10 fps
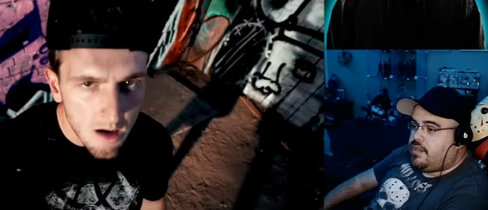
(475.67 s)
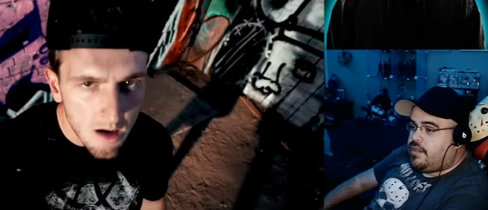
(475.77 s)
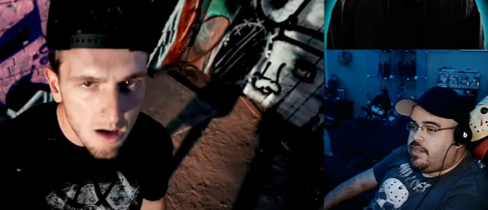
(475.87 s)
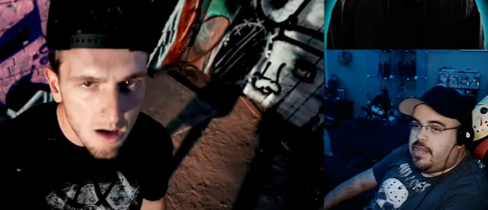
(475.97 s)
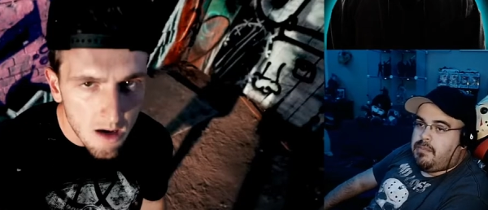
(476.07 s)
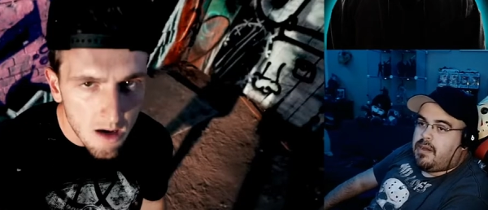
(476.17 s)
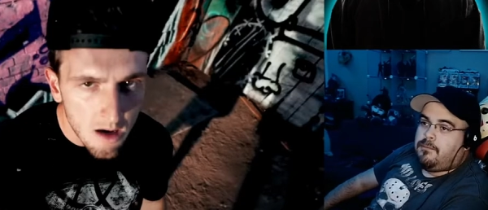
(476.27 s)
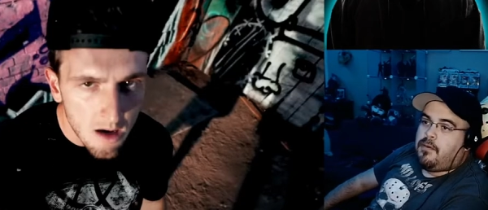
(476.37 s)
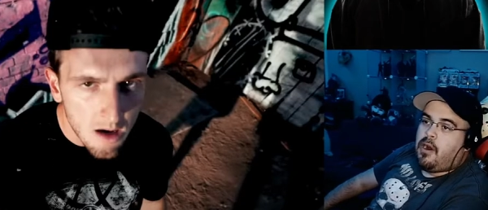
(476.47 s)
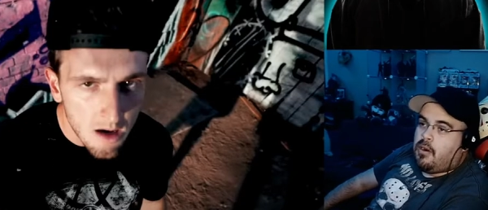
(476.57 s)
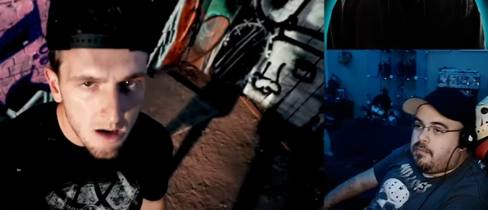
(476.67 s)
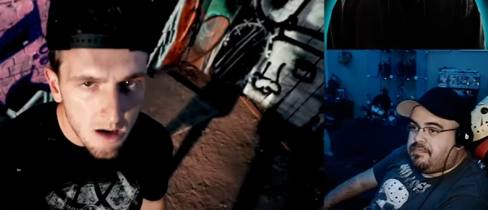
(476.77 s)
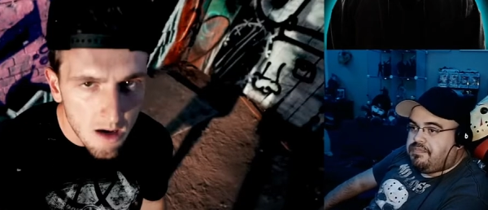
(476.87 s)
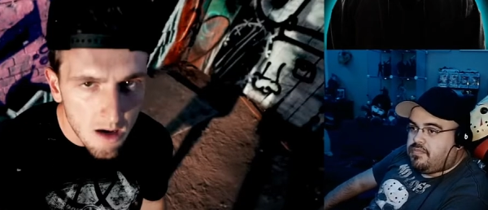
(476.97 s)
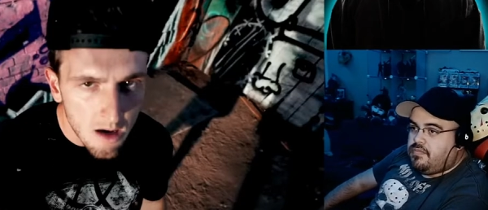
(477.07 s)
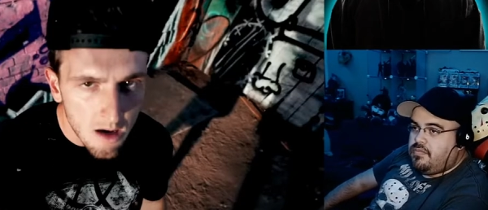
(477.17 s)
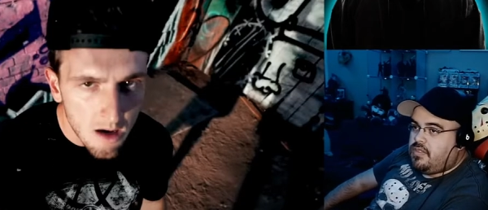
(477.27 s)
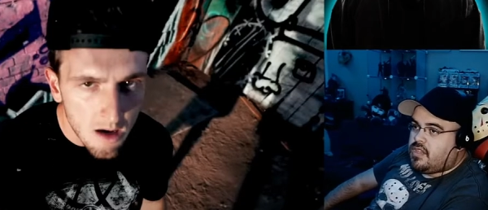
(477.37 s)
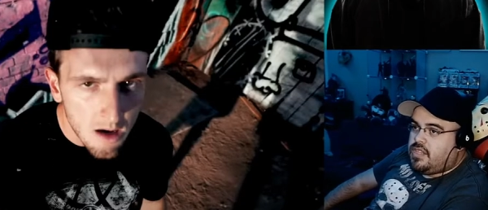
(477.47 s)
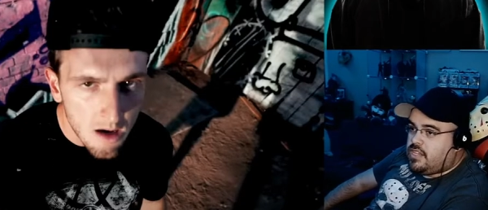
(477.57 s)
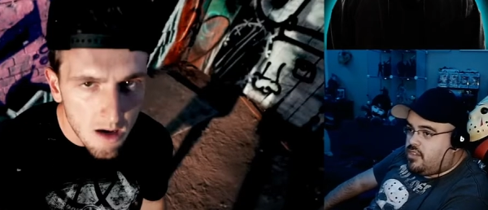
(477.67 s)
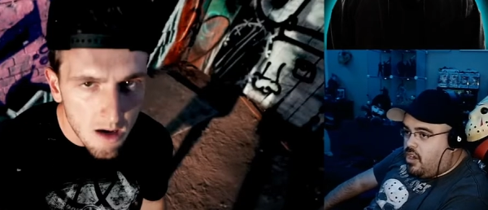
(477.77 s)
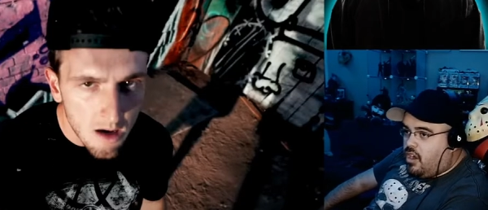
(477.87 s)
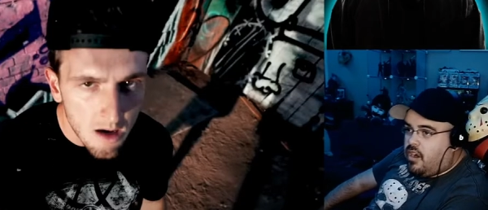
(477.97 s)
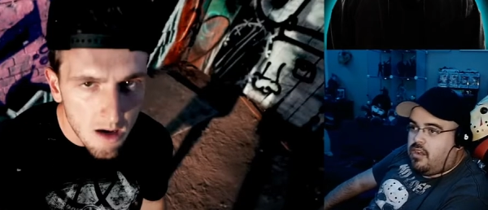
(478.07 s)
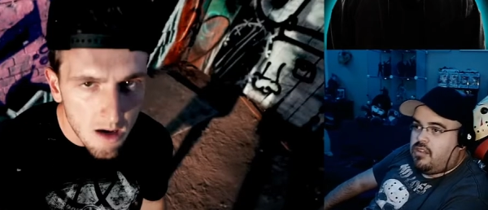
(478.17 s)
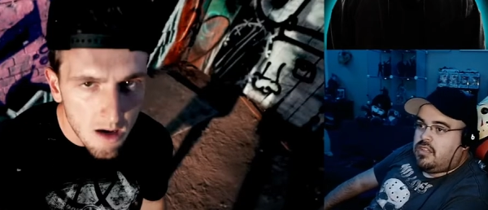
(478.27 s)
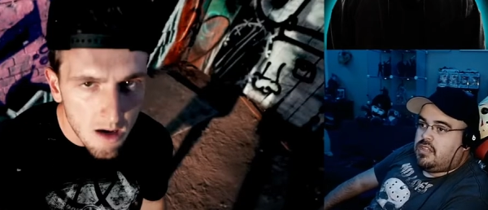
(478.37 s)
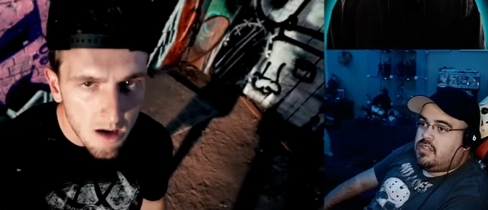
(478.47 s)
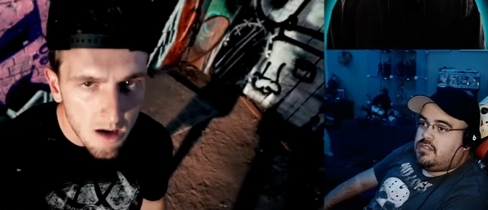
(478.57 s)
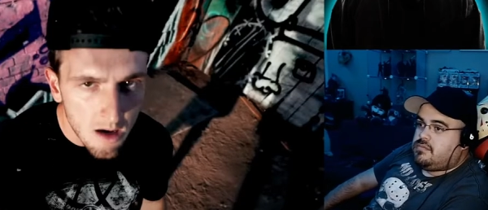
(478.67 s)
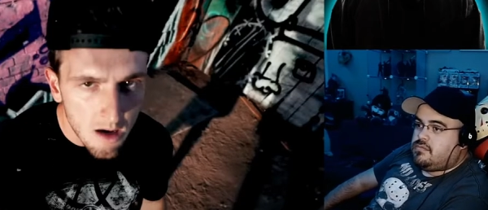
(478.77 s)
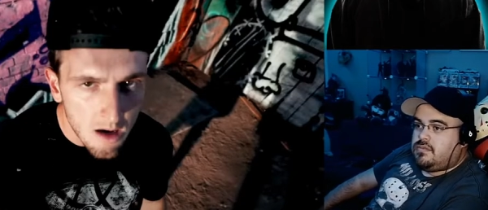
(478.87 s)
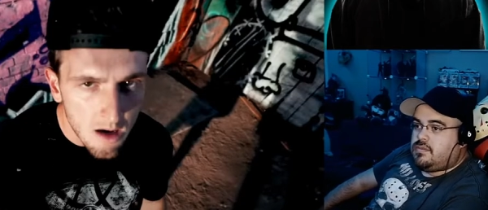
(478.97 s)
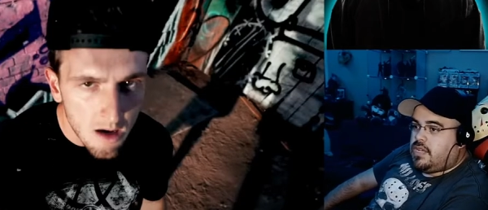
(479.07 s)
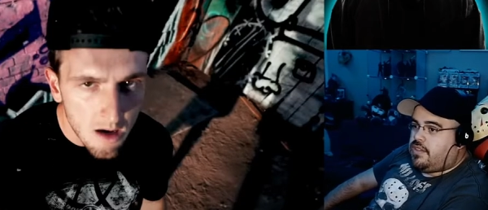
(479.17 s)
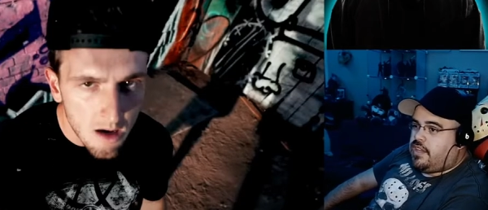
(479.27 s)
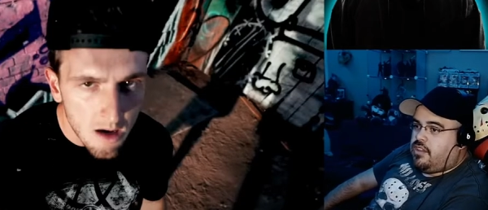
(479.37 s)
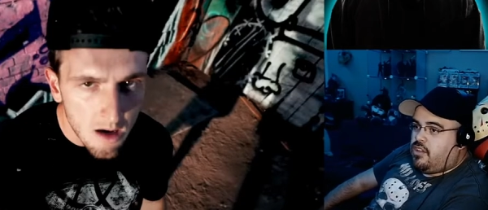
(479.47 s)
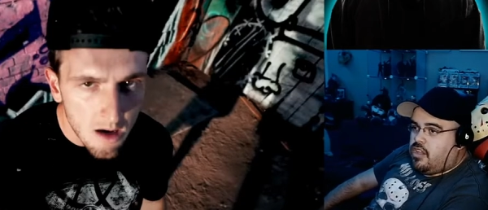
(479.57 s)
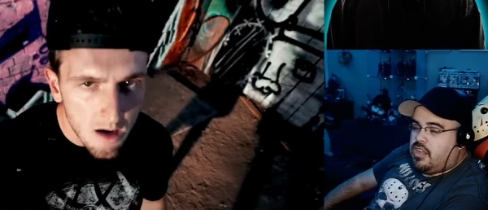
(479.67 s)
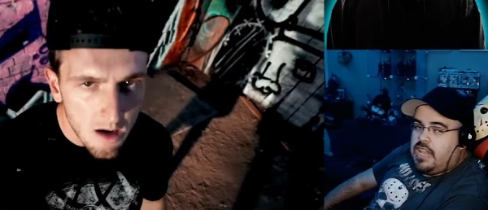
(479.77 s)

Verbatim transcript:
Speaker 1: It ain't my fault that y'all that that y'all are